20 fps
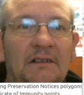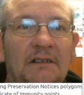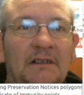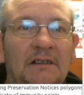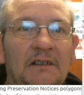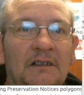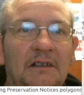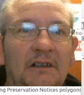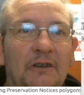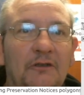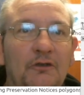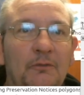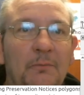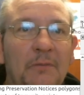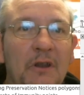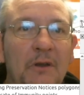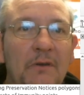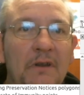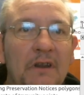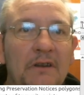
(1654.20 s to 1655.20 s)
And the
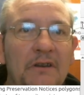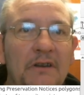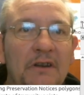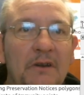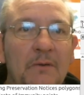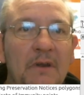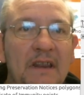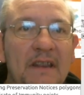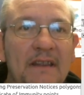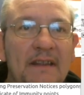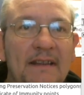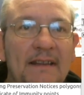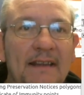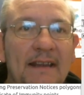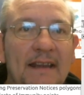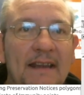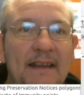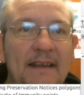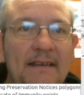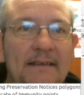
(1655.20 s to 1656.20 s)
beauty of doing
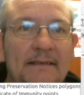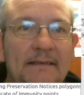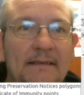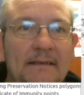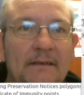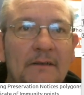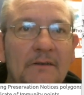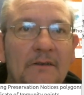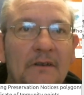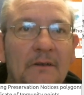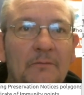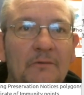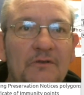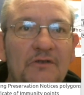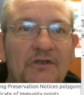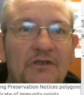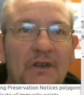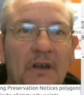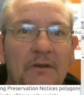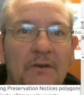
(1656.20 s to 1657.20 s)
this, which I will
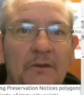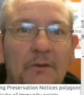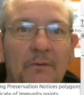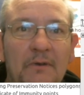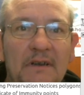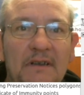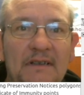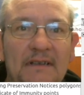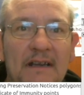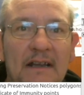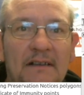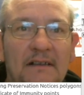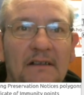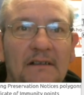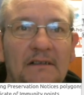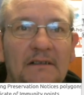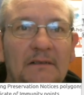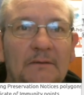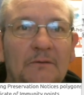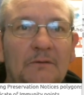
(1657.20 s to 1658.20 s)
show you in a second,
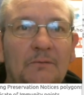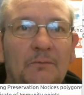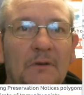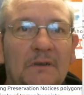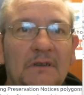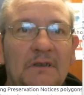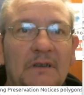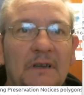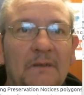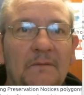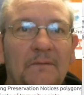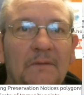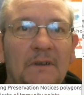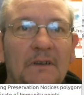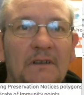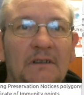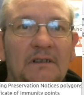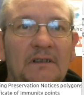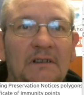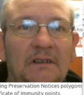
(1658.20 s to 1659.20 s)
was once I've
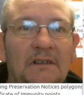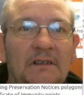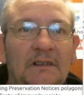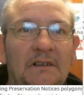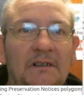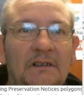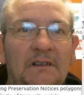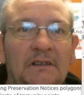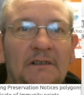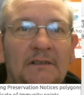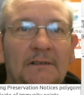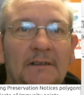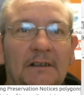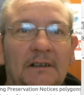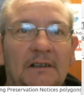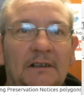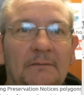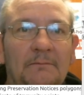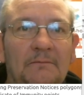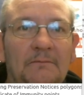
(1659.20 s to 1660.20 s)

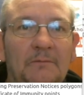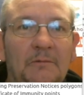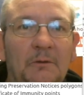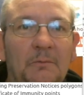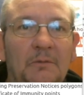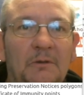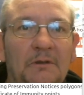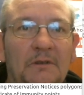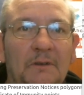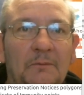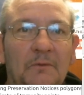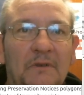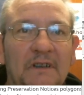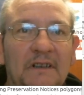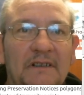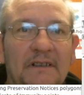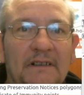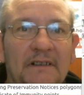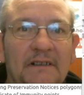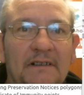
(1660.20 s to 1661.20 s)
we'll put another one in
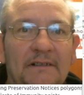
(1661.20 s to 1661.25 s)
there.